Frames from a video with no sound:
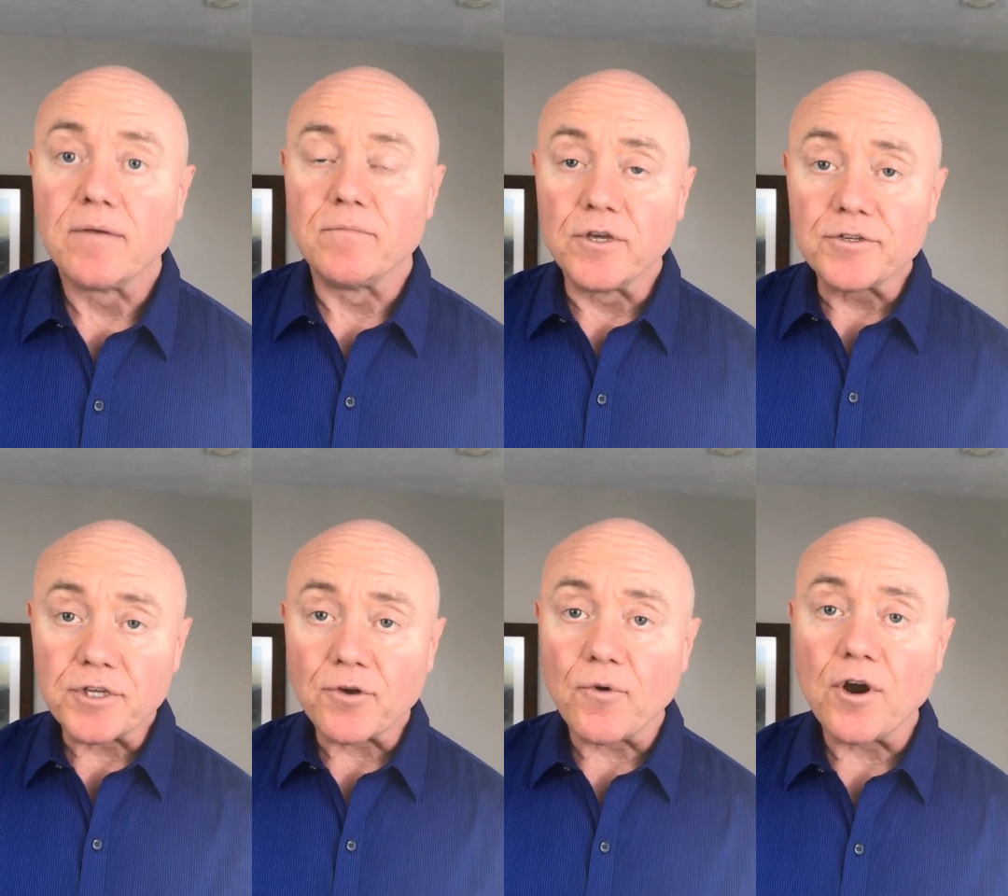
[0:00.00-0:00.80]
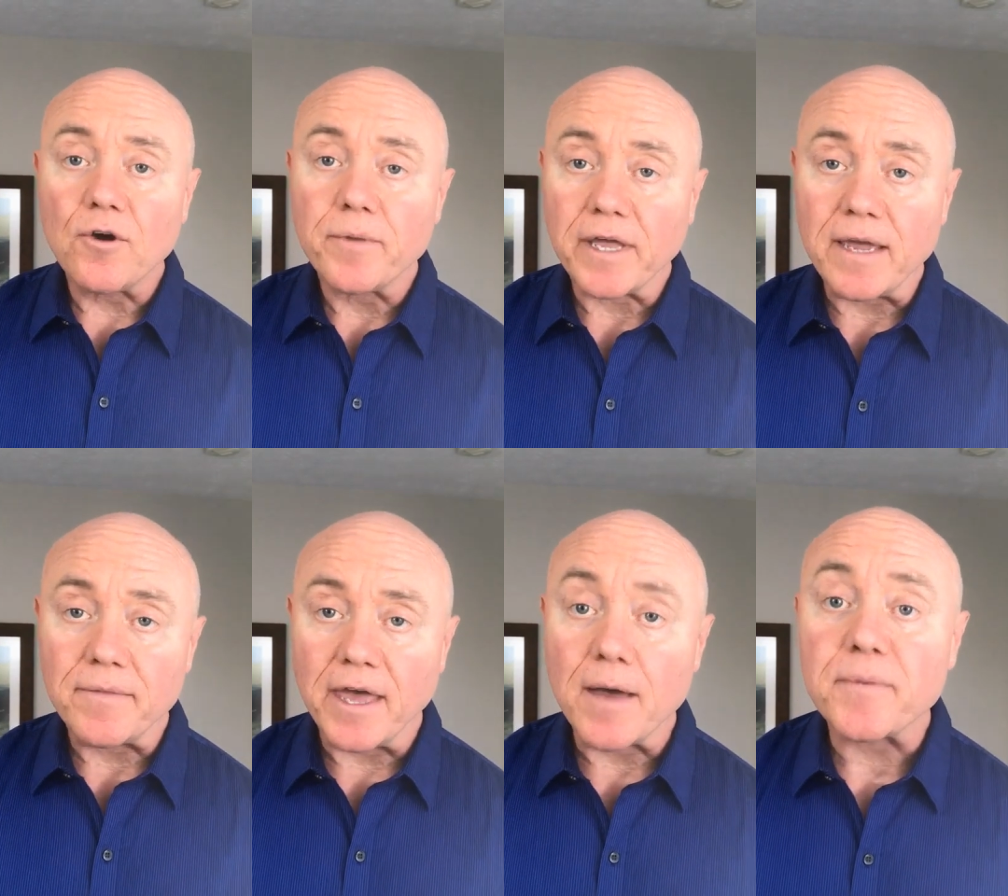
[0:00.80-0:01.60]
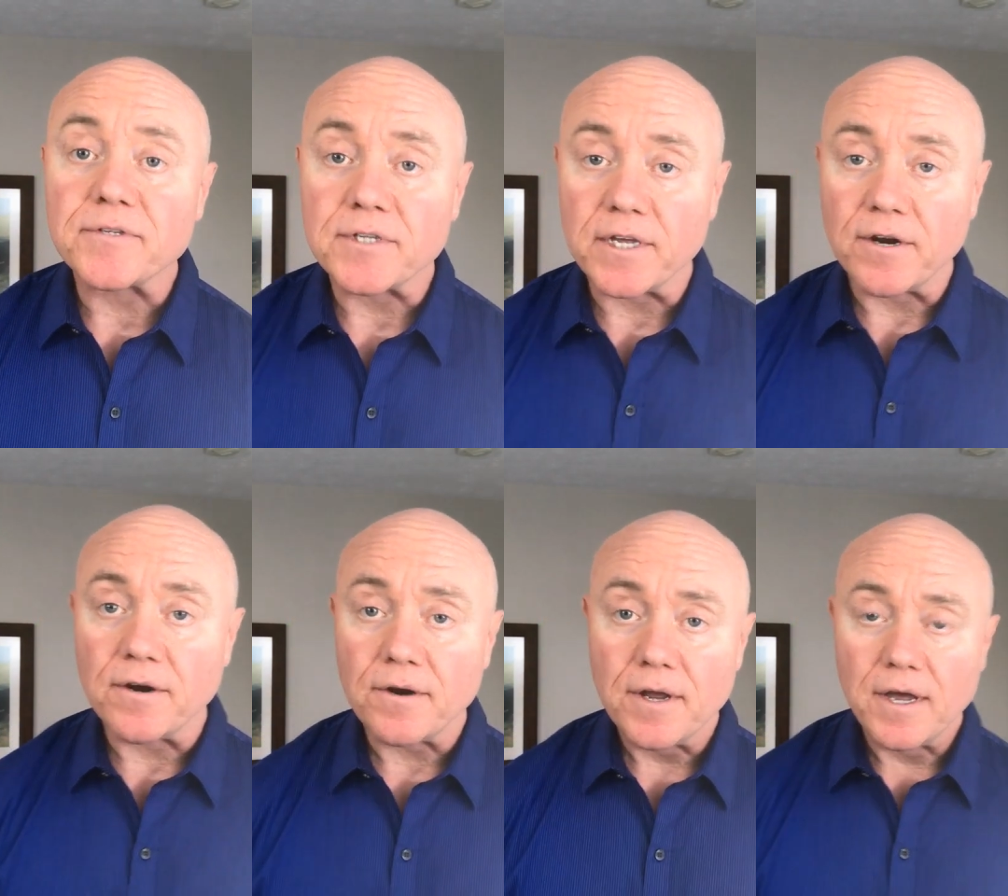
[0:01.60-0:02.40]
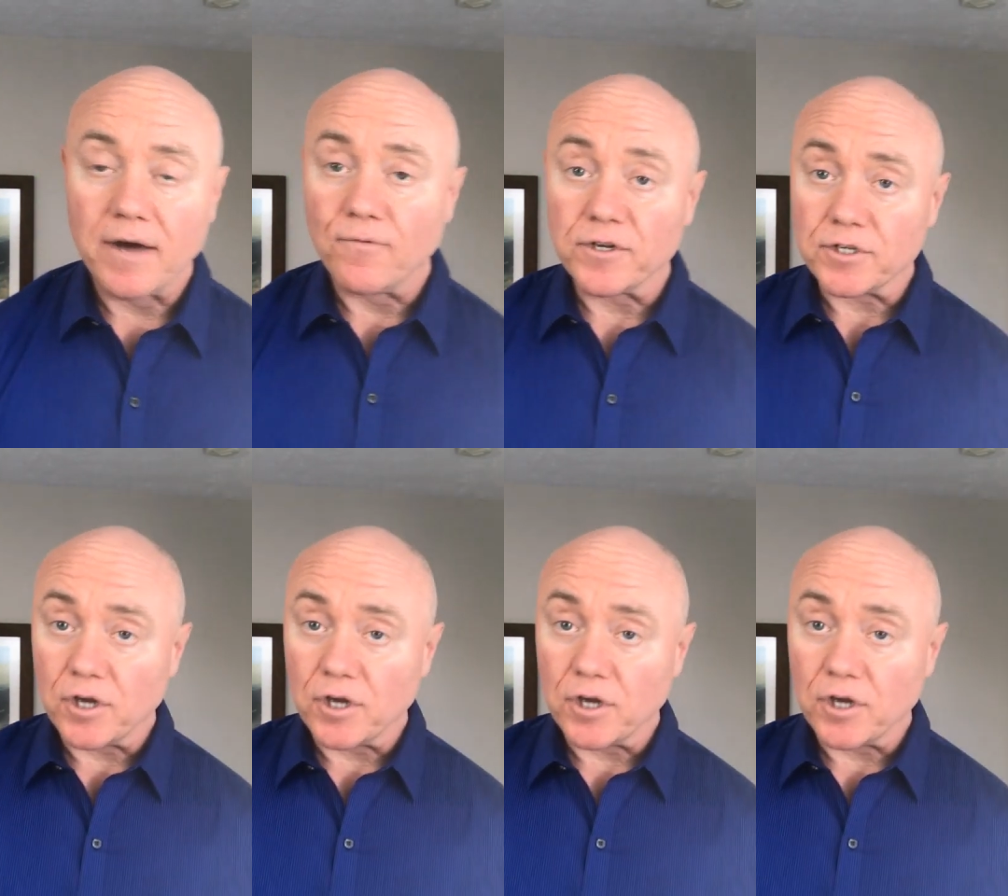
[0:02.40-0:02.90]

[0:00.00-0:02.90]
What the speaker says: Music Row became the epicenter of what's